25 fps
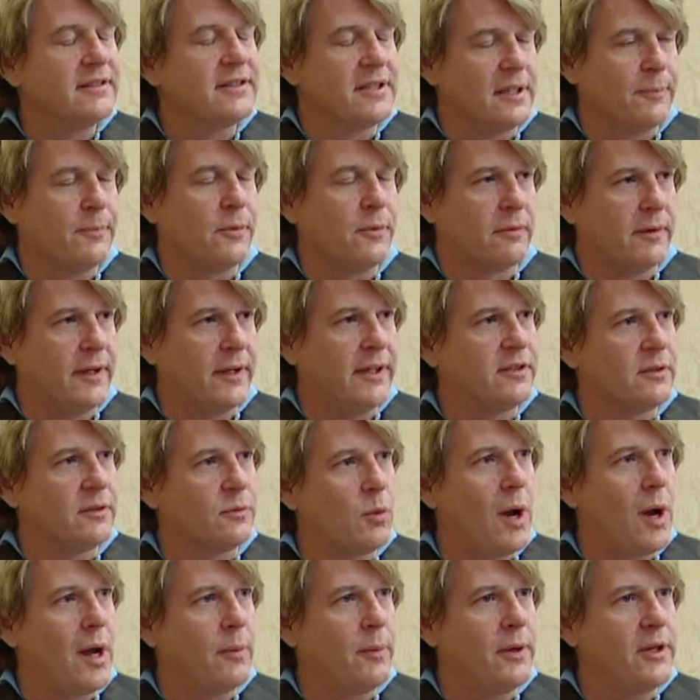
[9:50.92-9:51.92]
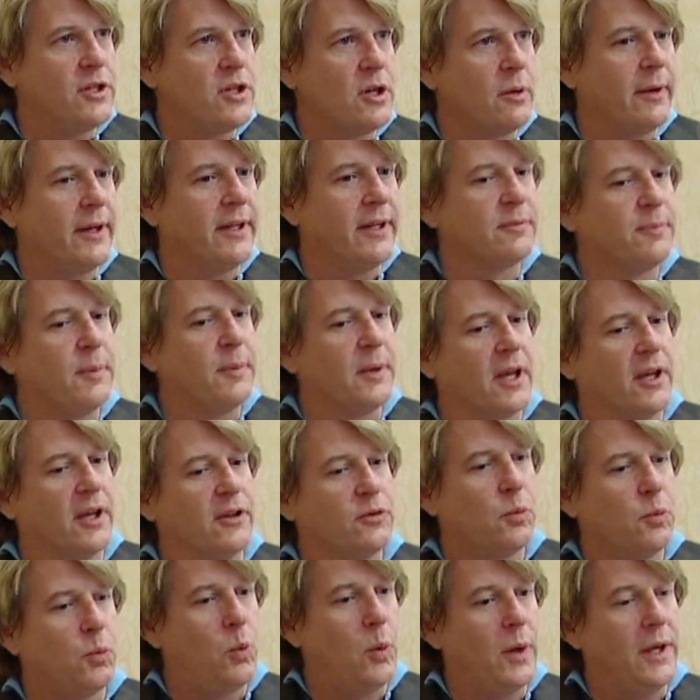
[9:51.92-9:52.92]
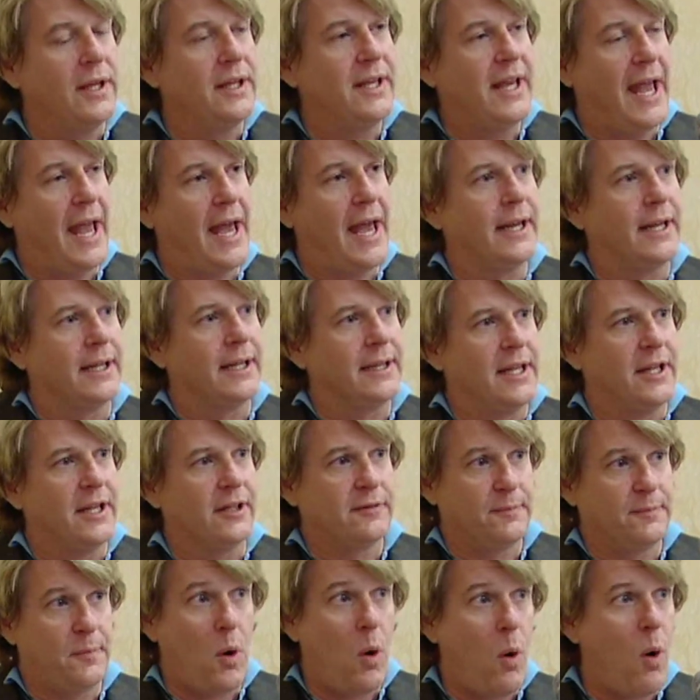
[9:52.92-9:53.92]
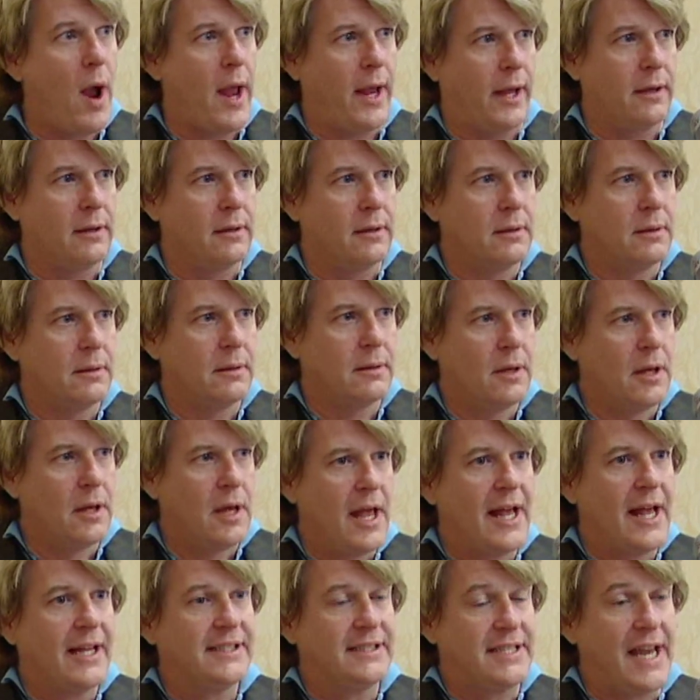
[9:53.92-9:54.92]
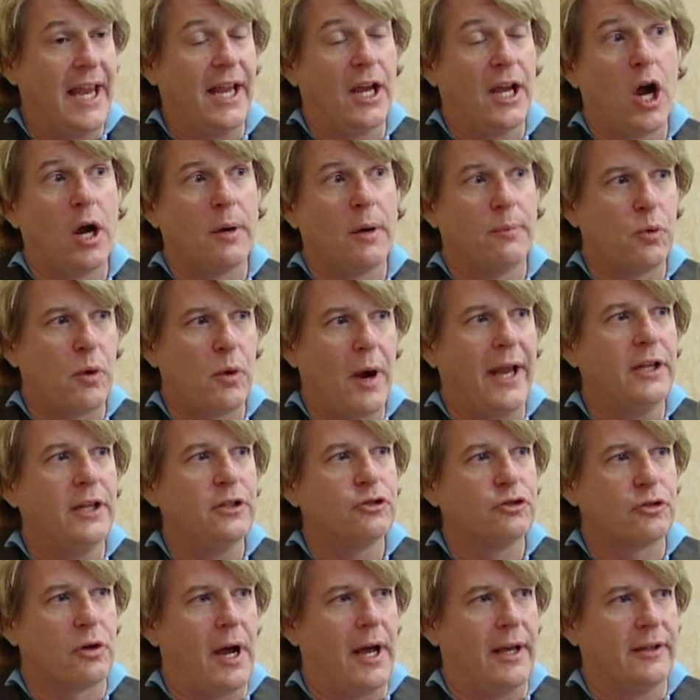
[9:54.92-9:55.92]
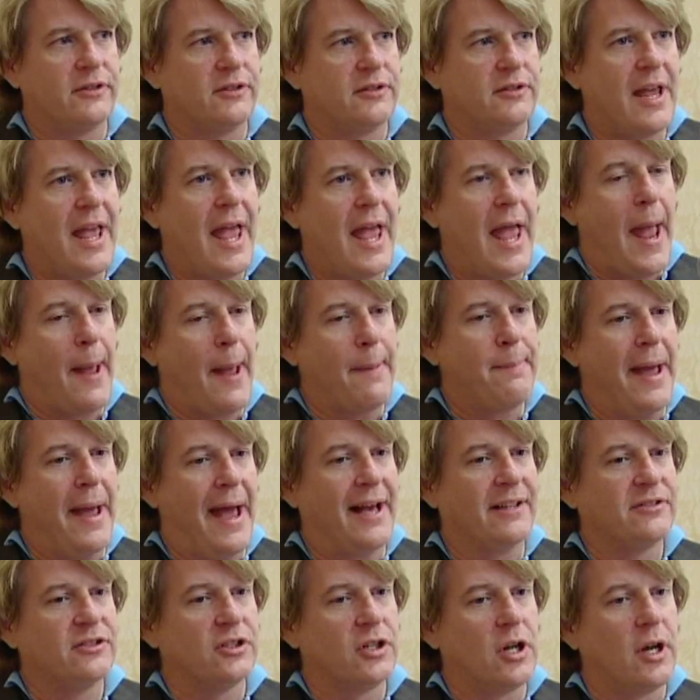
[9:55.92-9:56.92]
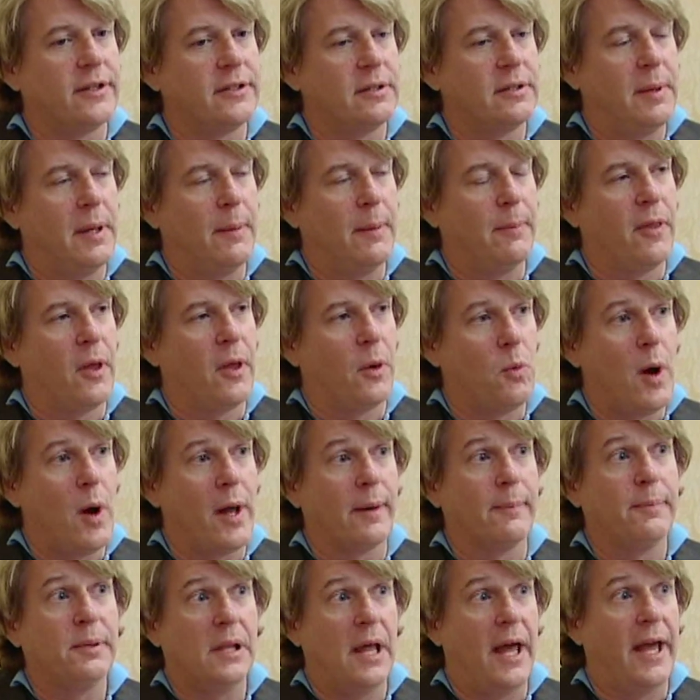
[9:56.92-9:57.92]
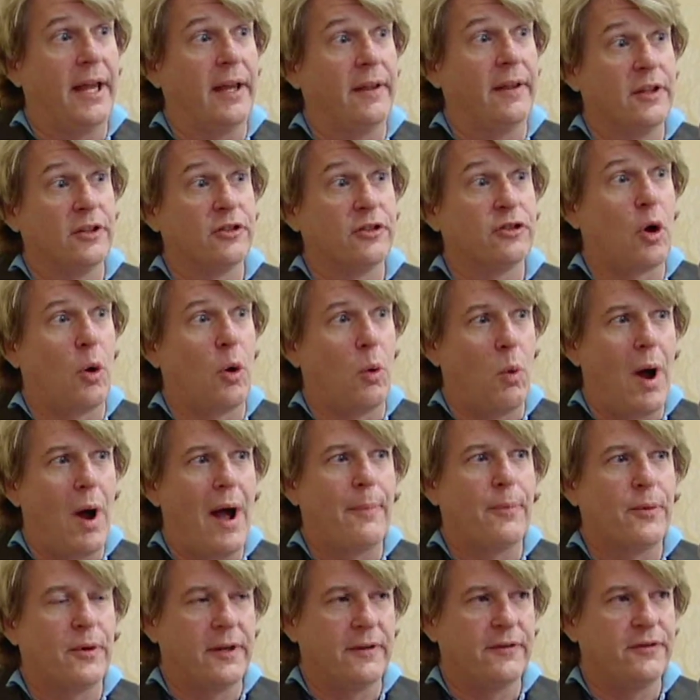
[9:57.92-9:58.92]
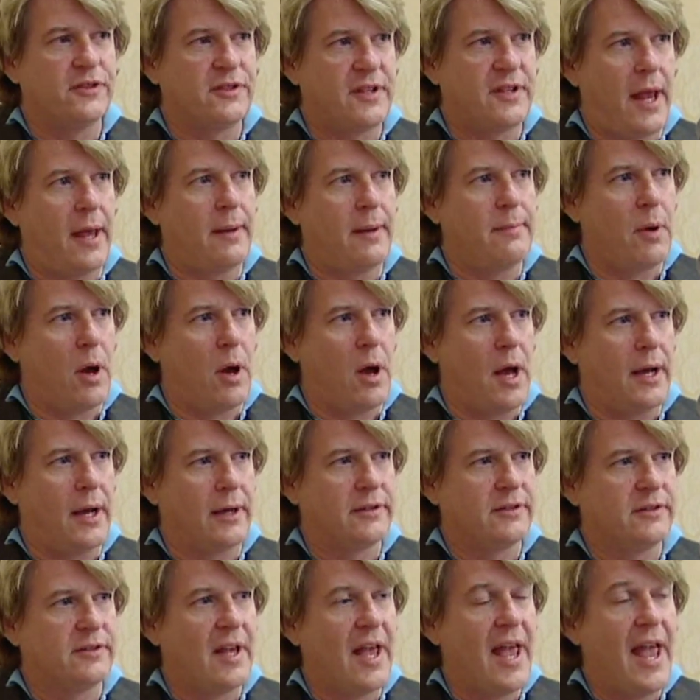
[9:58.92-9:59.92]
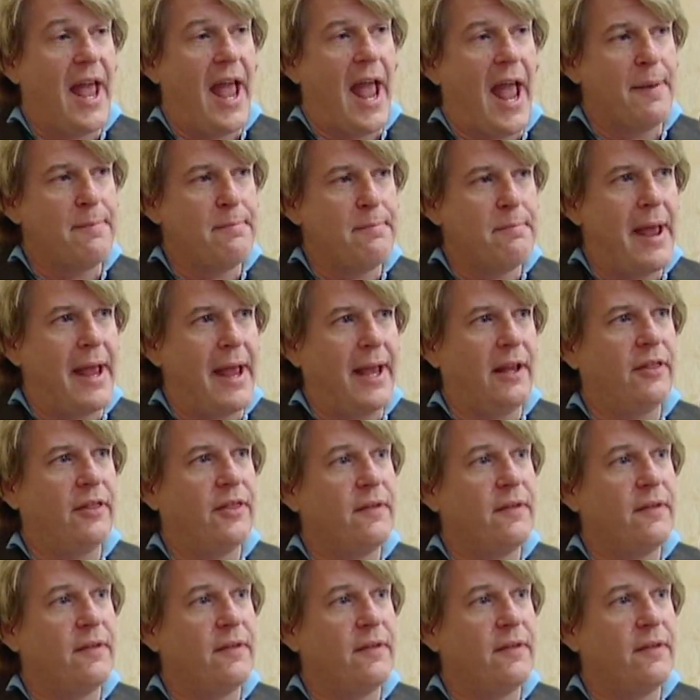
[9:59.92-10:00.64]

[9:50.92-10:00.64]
simple reason why we do it, is because we can, at this point, take our brain trust and pass it on to people that want to play in this cooperative sandbox and make